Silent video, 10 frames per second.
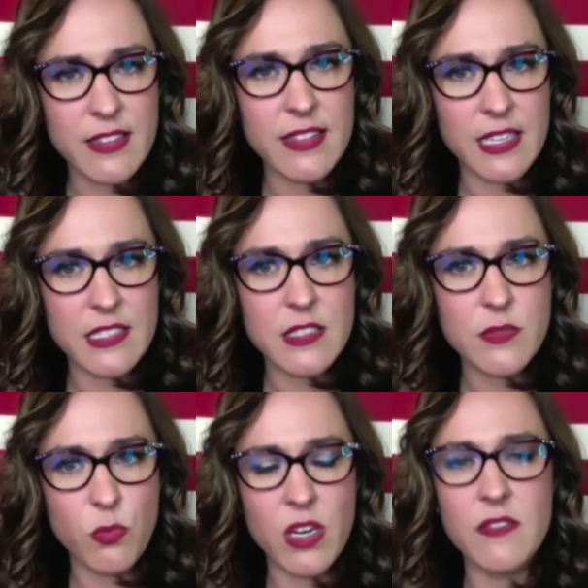I think
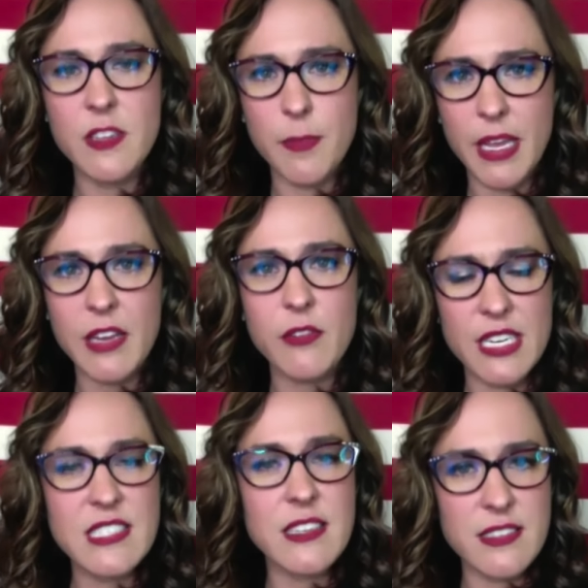that's one of the main
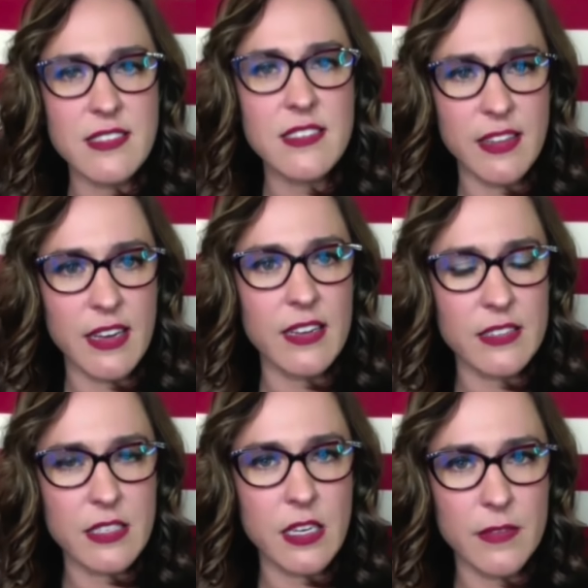reasons
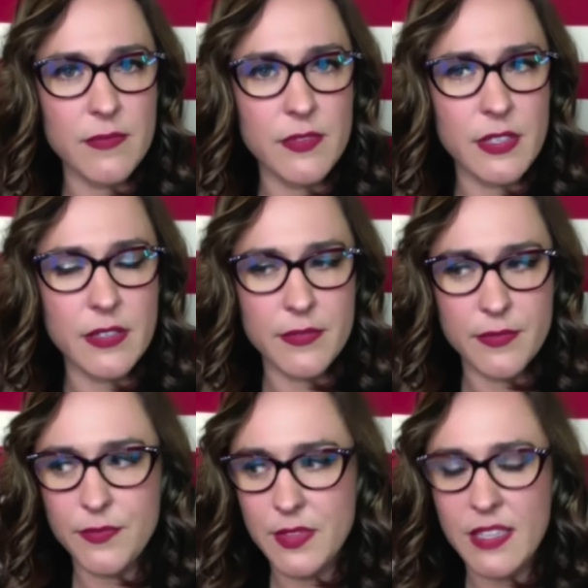that the
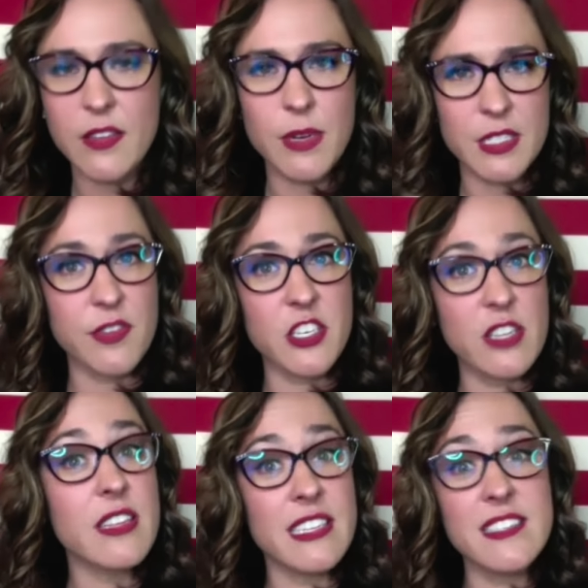
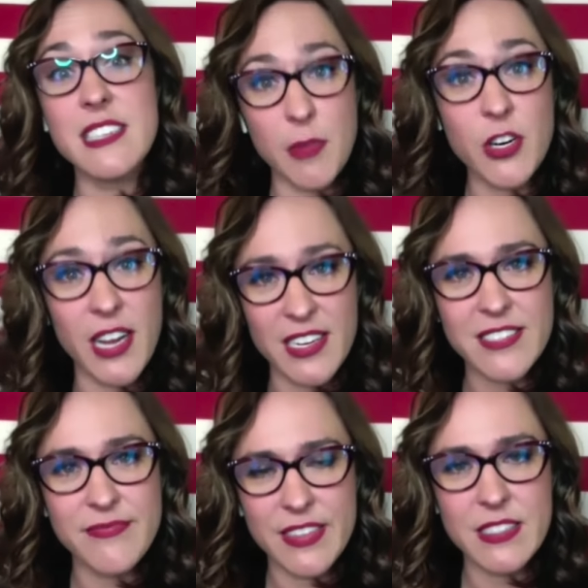reservation leans
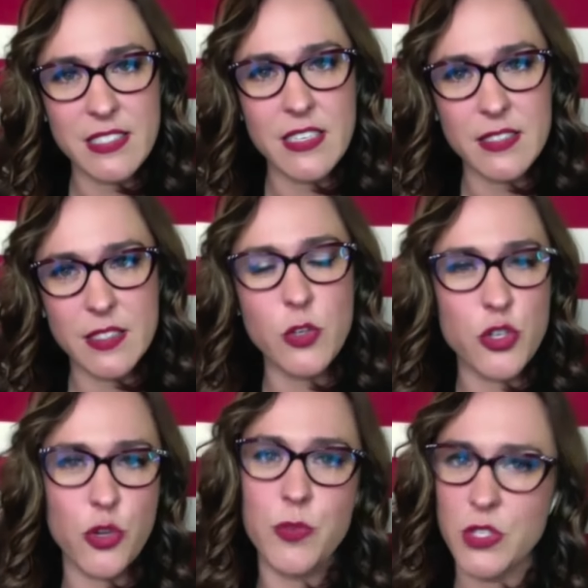Democrat is
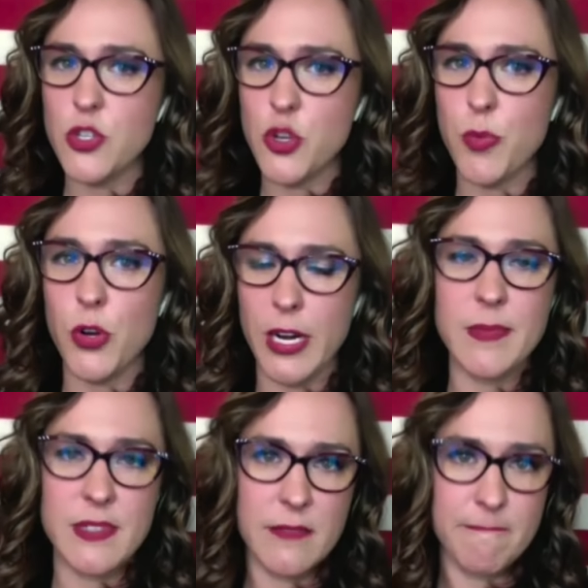social
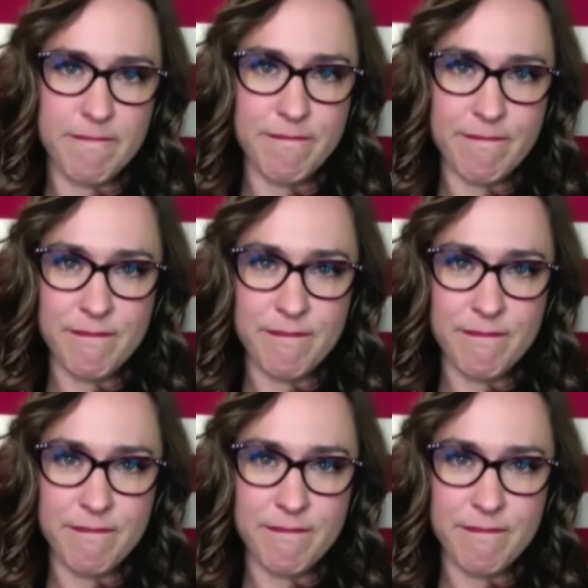programs.